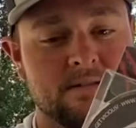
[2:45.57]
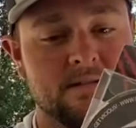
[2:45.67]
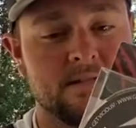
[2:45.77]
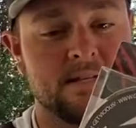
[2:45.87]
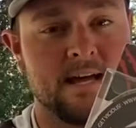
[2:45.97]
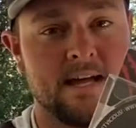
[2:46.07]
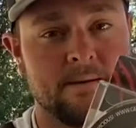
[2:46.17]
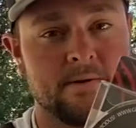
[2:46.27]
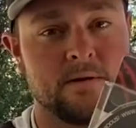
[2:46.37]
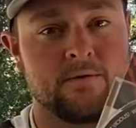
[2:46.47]
the
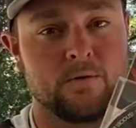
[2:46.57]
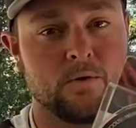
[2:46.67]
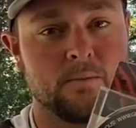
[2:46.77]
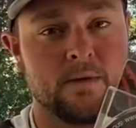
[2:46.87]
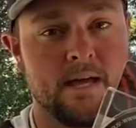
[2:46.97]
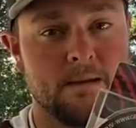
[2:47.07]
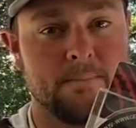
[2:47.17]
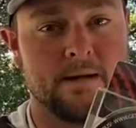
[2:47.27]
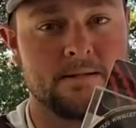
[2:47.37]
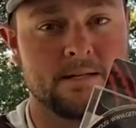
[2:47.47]
diameter of normal
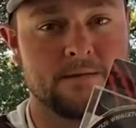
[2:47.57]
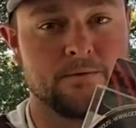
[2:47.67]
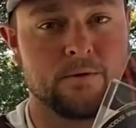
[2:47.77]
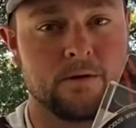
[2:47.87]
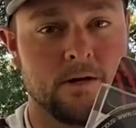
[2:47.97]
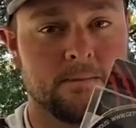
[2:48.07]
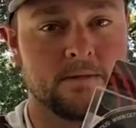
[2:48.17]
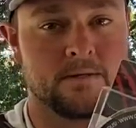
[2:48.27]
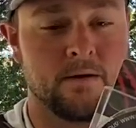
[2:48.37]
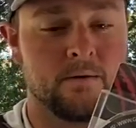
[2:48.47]
8-pound test fluorocarbon.
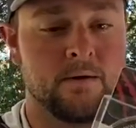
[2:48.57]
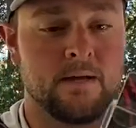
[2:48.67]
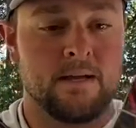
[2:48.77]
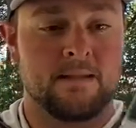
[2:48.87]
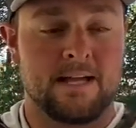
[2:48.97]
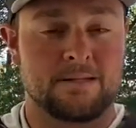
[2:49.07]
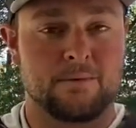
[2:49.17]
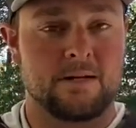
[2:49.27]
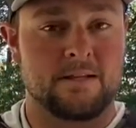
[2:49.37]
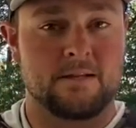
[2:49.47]
So that's
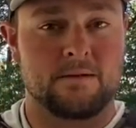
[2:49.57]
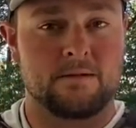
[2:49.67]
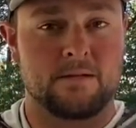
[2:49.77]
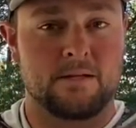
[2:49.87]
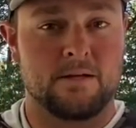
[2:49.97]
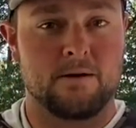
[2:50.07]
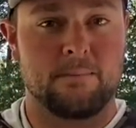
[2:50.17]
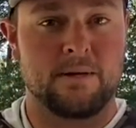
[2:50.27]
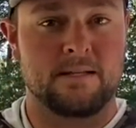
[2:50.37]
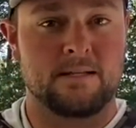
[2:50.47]
one of a
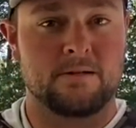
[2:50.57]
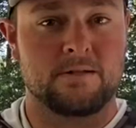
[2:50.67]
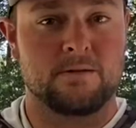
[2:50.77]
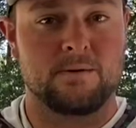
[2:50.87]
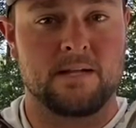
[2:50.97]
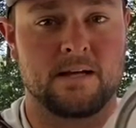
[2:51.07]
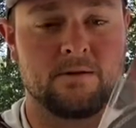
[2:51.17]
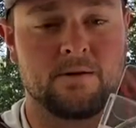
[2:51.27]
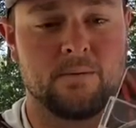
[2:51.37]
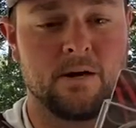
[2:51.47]
big deal too. In that
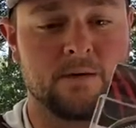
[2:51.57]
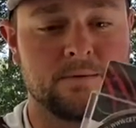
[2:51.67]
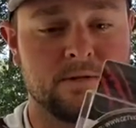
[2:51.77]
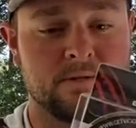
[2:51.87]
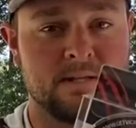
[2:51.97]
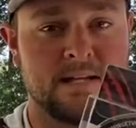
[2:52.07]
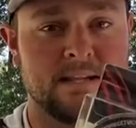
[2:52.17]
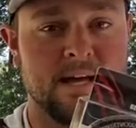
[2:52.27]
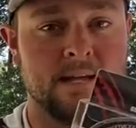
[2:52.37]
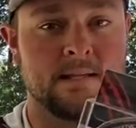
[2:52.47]
clear water, was using that
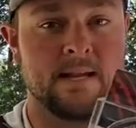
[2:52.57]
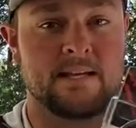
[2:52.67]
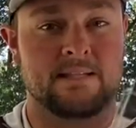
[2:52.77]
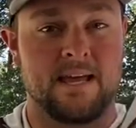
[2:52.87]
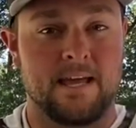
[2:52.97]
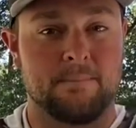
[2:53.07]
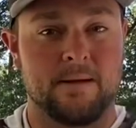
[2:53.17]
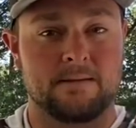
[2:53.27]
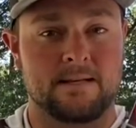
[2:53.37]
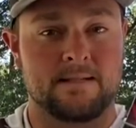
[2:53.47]
line that has the
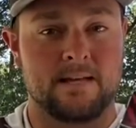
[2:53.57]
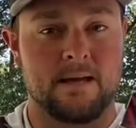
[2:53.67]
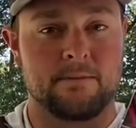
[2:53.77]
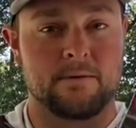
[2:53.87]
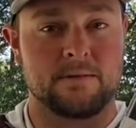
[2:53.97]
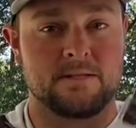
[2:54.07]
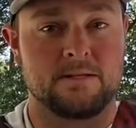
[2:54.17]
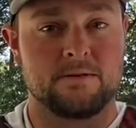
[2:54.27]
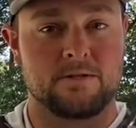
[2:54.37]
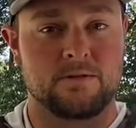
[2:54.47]
8-pound test diameter, but
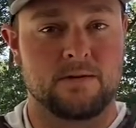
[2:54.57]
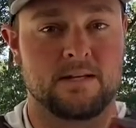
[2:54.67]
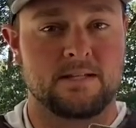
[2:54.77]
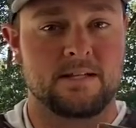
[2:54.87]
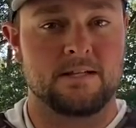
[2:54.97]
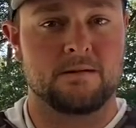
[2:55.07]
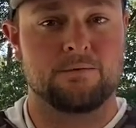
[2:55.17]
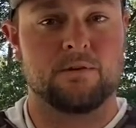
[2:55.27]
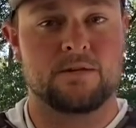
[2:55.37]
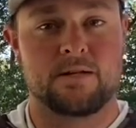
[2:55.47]
still the strength to get those
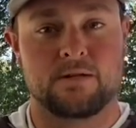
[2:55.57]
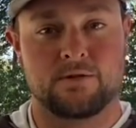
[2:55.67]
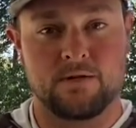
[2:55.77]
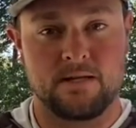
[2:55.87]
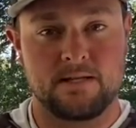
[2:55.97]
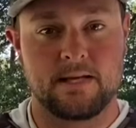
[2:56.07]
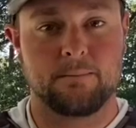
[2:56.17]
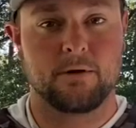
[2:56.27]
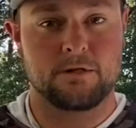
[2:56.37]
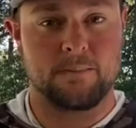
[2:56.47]
fish out of trees, out of
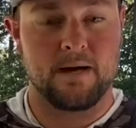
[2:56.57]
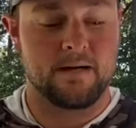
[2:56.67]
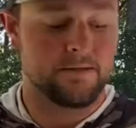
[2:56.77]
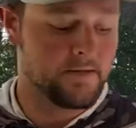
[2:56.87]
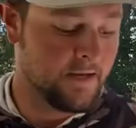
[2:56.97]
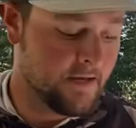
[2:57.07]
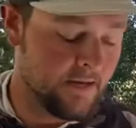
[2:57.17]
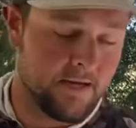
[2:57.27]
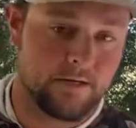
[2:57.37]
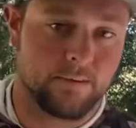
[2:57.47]
brush piles,
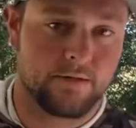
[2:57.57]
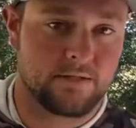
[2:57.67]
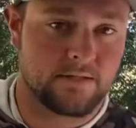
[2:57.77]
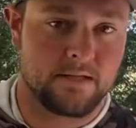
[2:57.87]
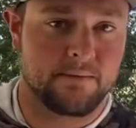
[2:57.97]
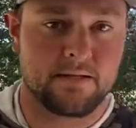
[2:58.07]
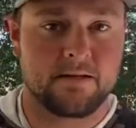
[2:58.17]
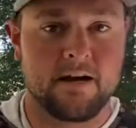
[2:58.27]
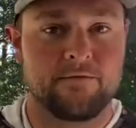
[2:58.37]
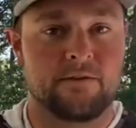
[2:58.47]
and to really just give me the
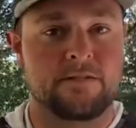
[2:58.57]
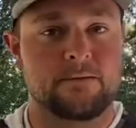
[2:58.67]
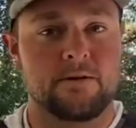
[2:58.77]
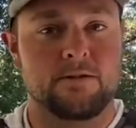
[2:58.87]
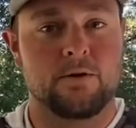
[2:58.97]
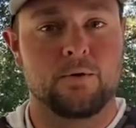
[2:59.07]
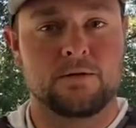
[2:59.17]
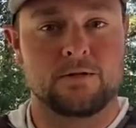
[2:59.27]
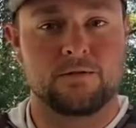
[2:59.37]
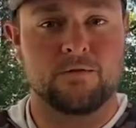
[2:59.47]
confidence to be able to
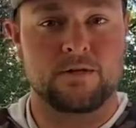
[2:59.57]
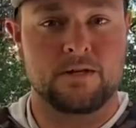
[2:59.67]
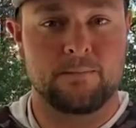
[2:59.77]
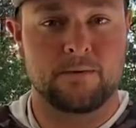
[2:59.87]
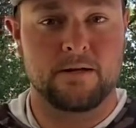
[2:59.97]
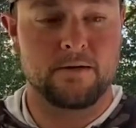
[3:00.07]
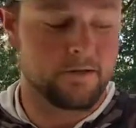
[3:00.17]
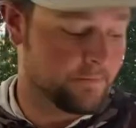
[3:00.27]
horse those fish up when I hook them.